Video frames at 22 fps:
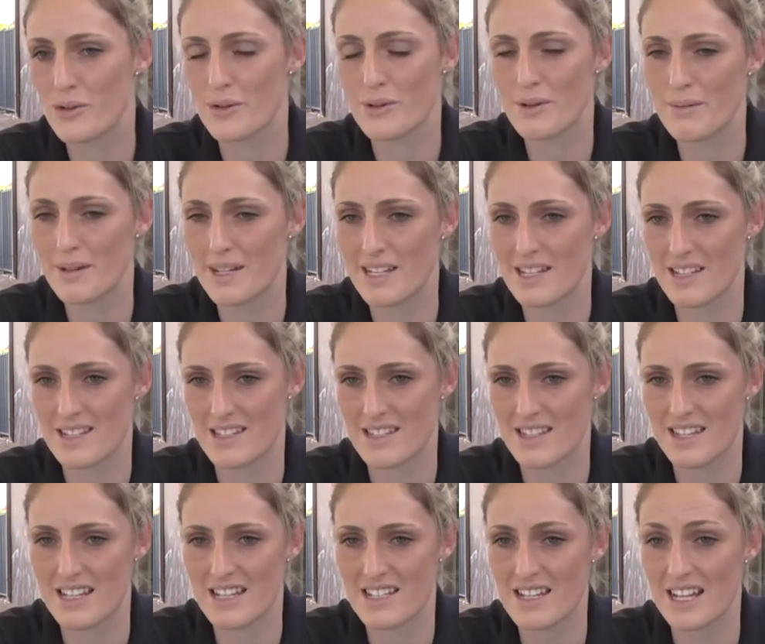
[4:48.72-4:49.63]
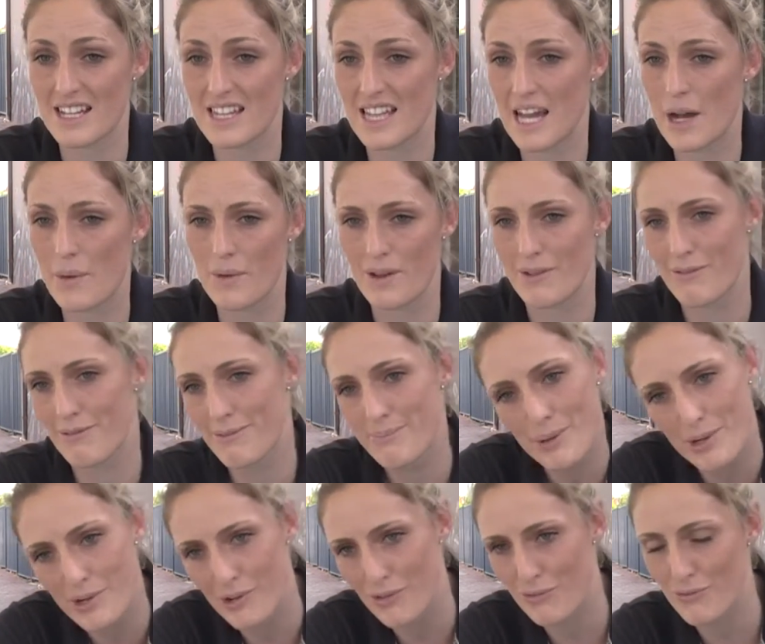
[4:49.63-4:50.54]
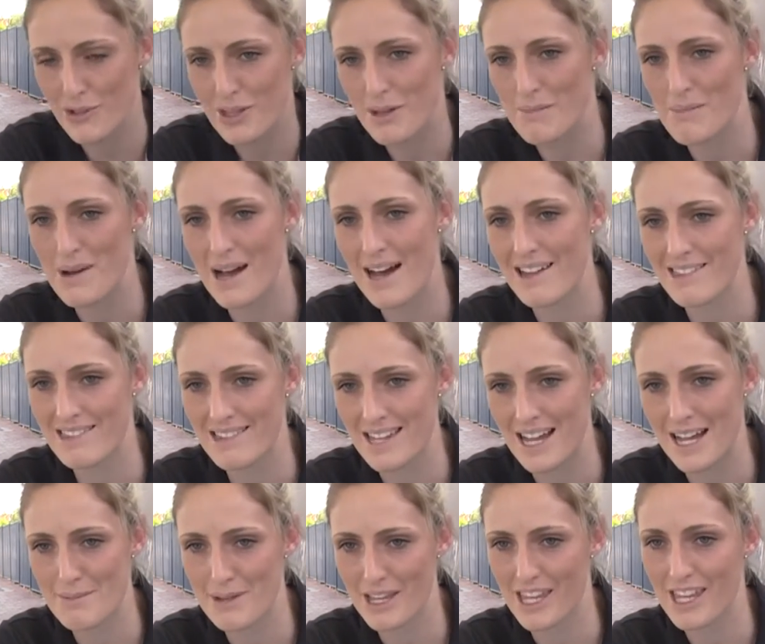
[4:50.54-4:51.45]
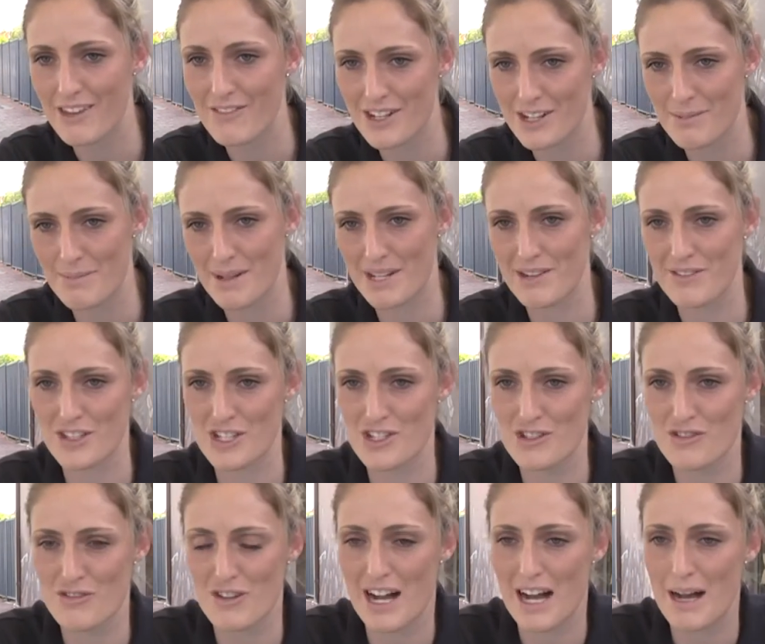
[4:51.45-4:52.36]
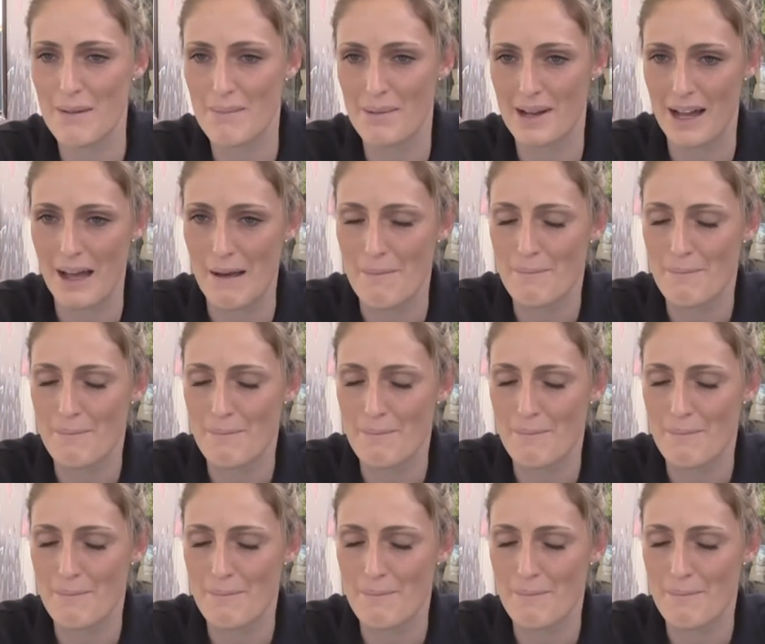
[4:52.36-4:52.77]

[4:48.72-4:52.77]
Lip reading: tournaments and things like that, we've put it through the bathtub and give it a bit of a scrub.